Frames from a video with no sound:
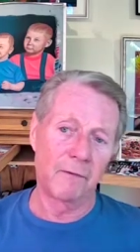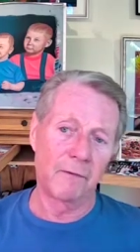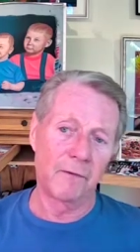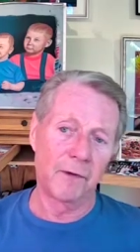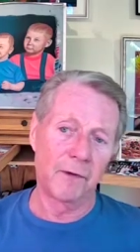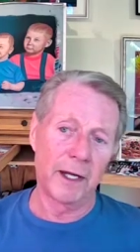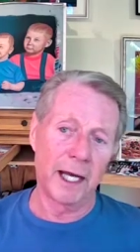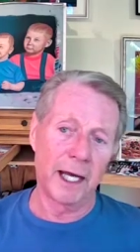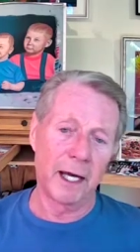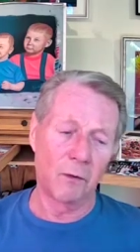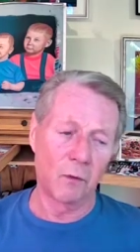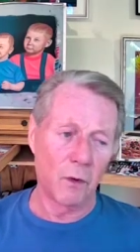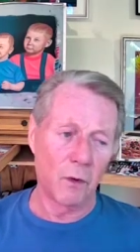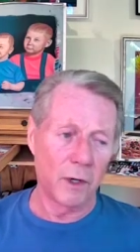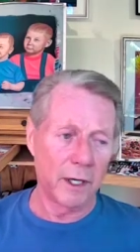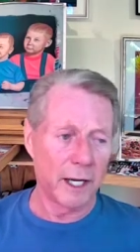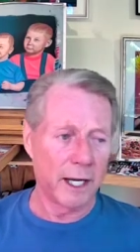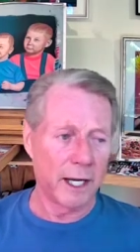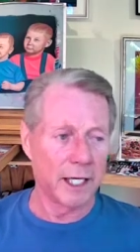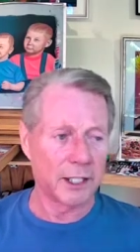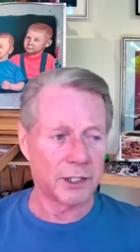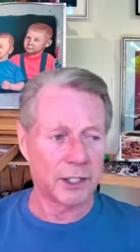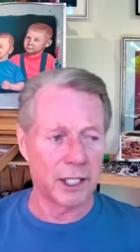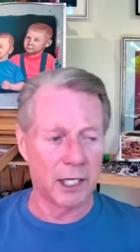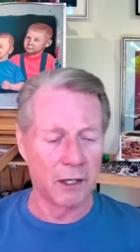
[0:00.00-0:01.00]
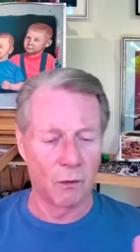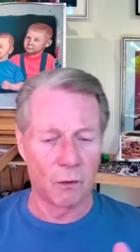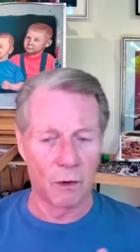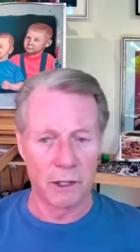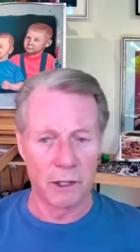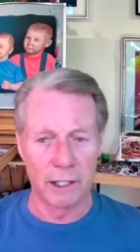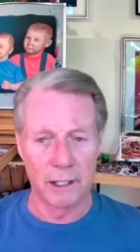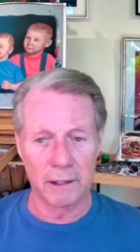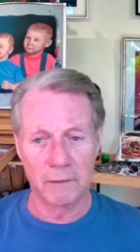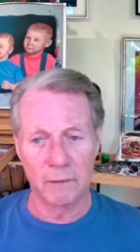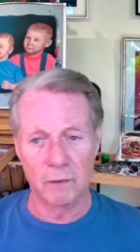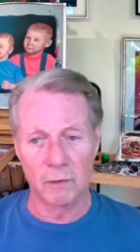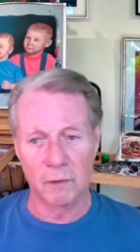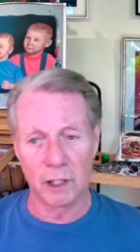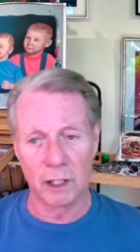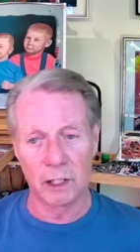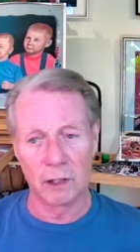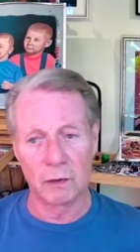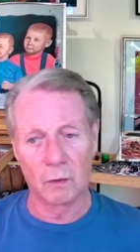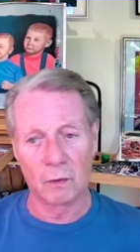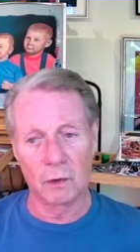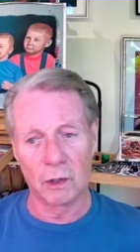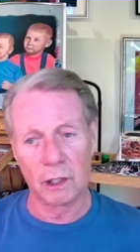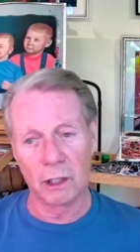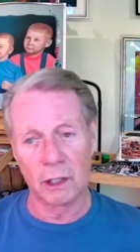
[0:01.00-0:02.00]
had one assay where it
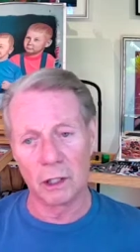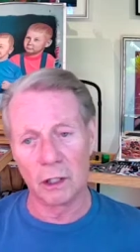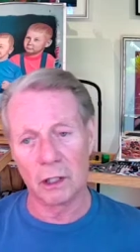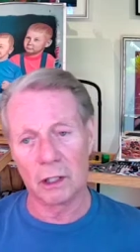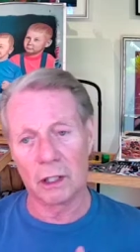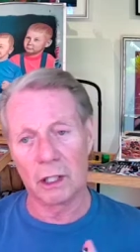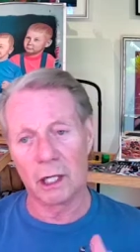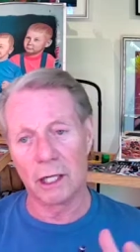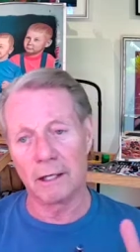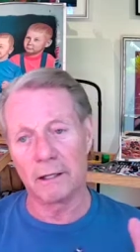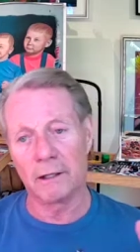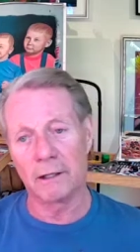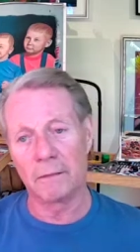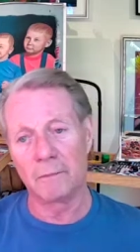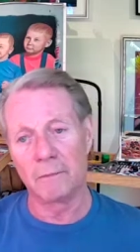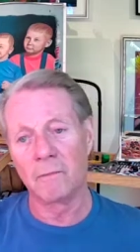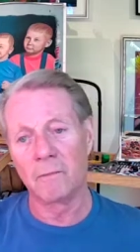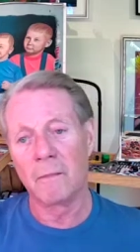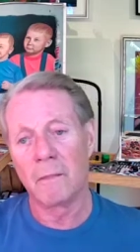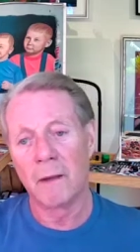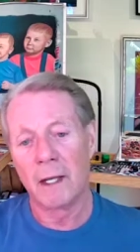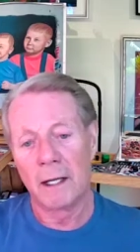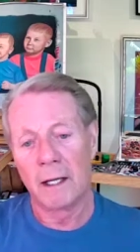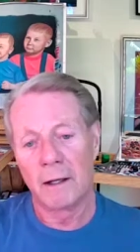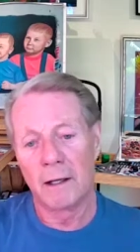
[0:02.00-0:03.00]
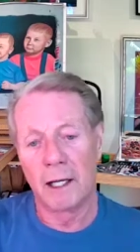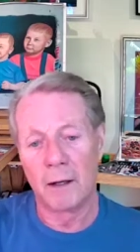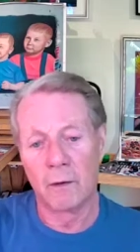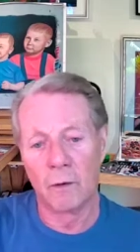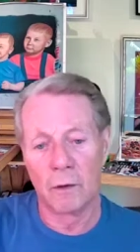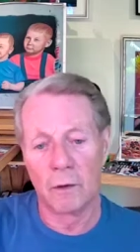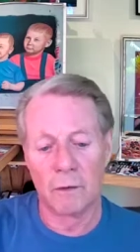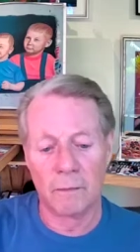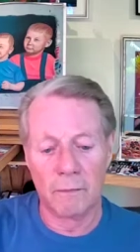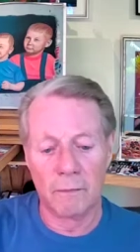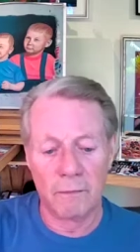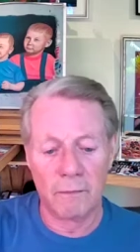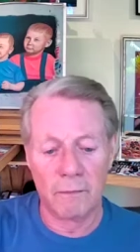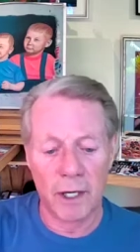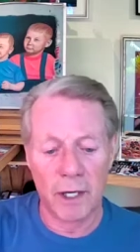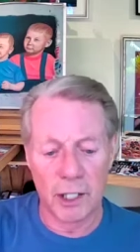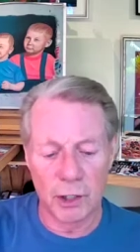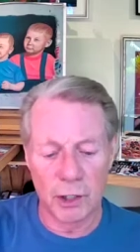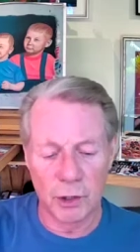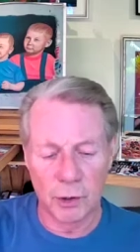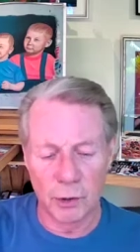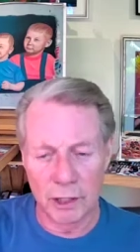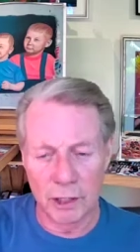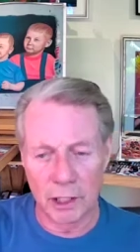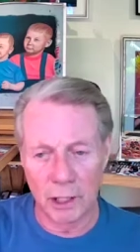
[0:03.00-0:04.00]
looked like they were
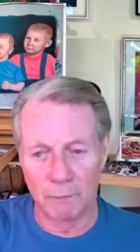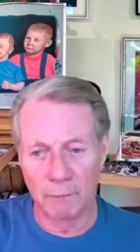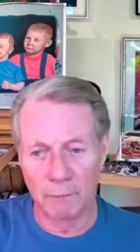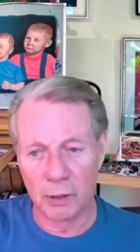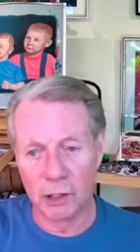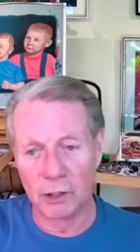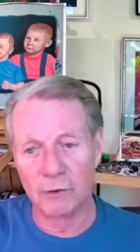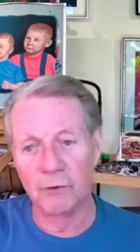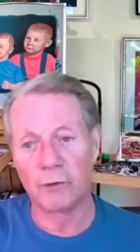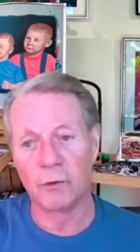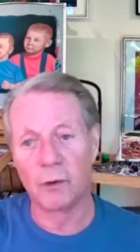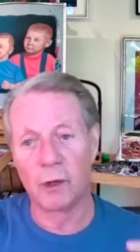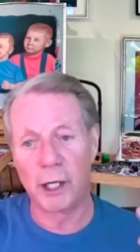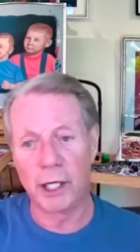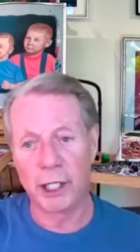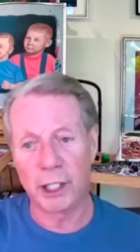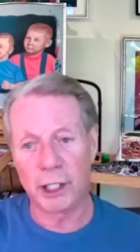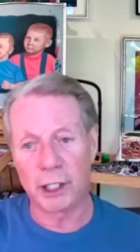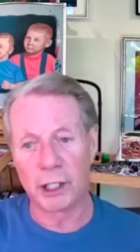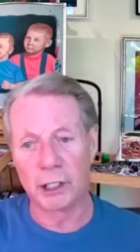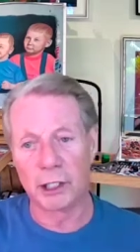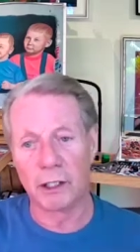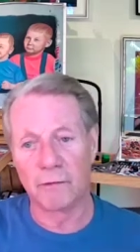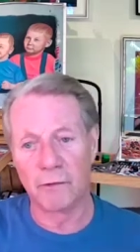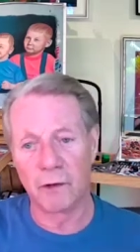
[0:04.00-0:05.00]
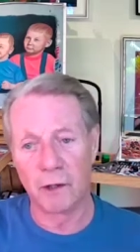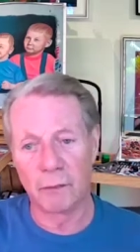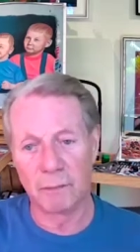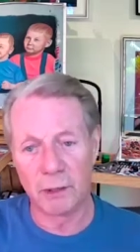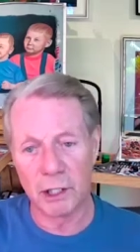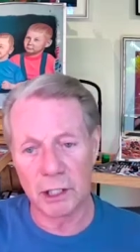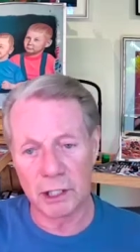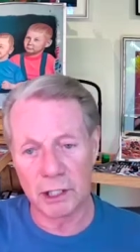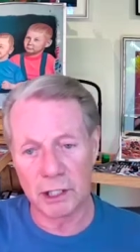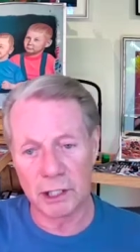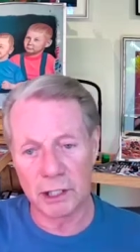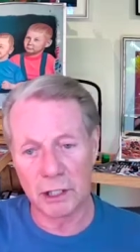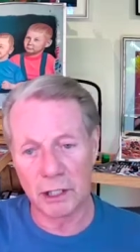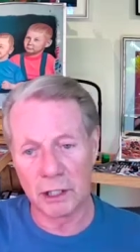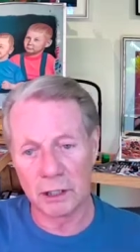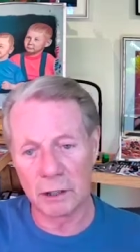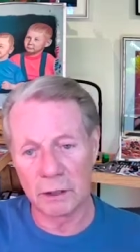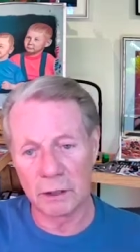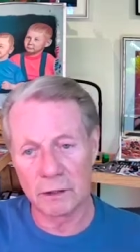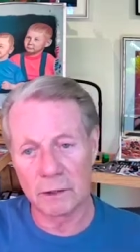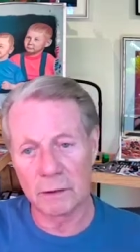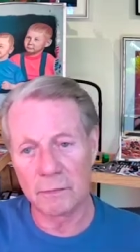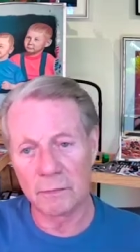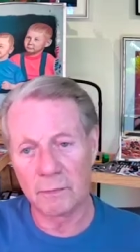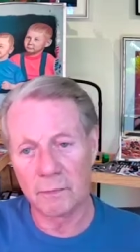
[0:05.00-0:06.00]
measuring the proliferation of the B
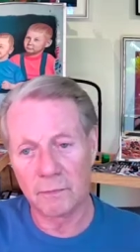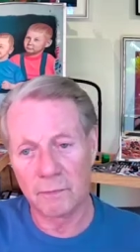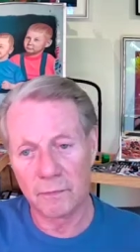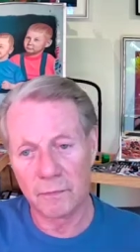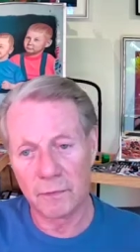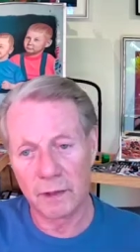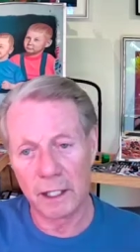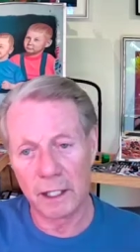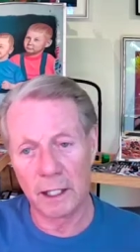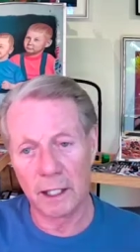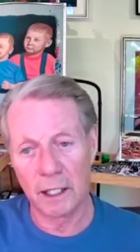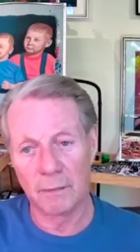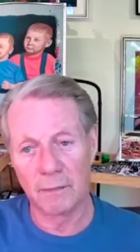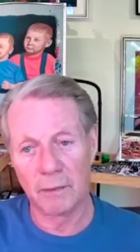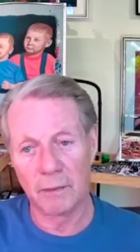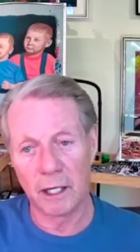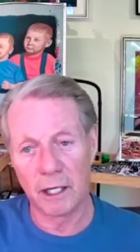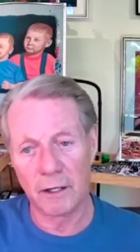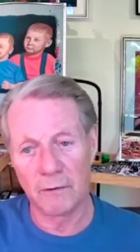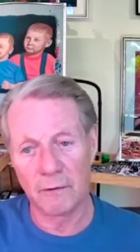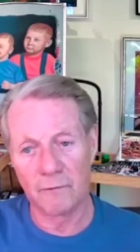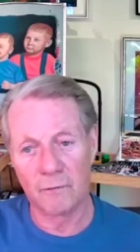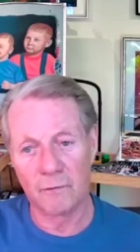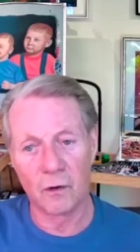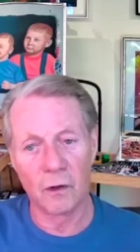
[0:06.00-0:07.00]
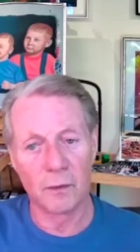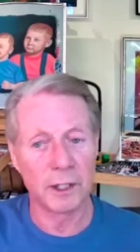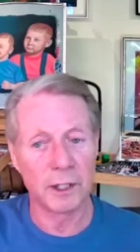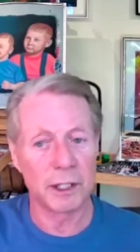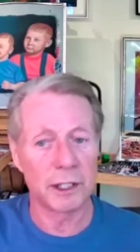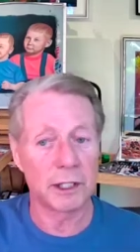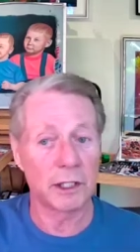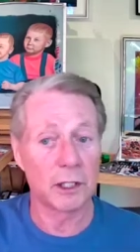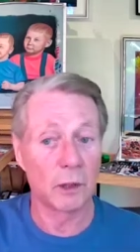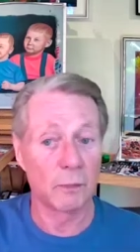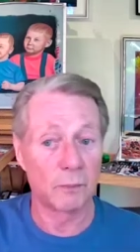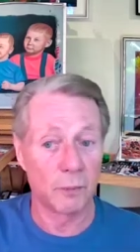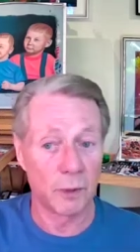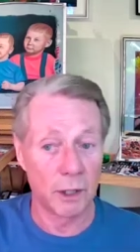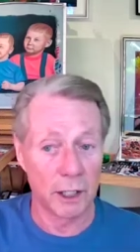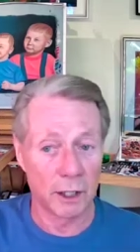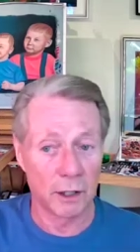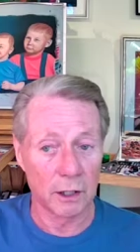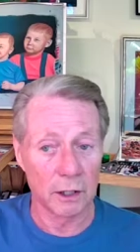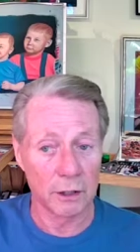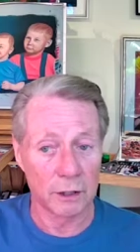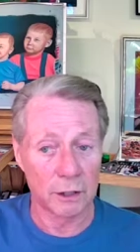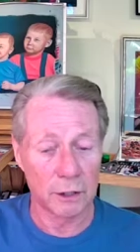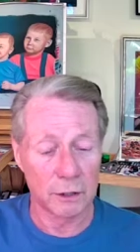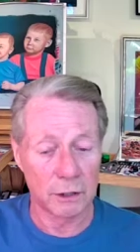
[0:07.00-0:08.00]
cells, the antibody forming cell
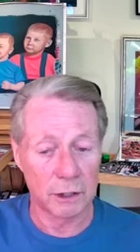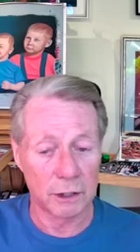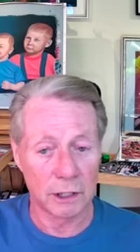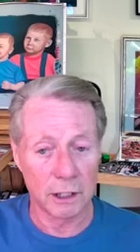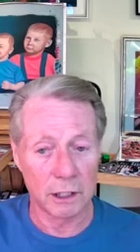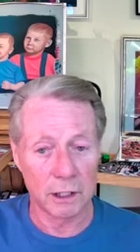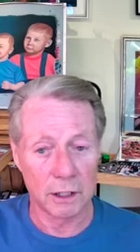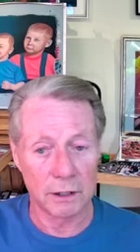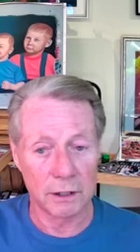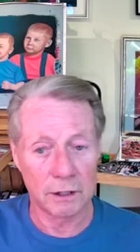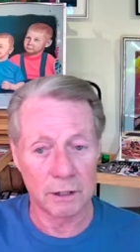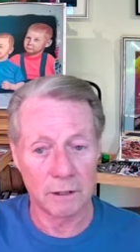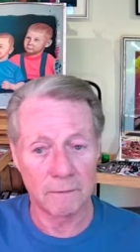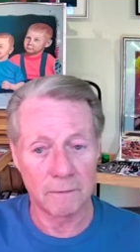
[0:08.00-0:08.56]
precursor cells.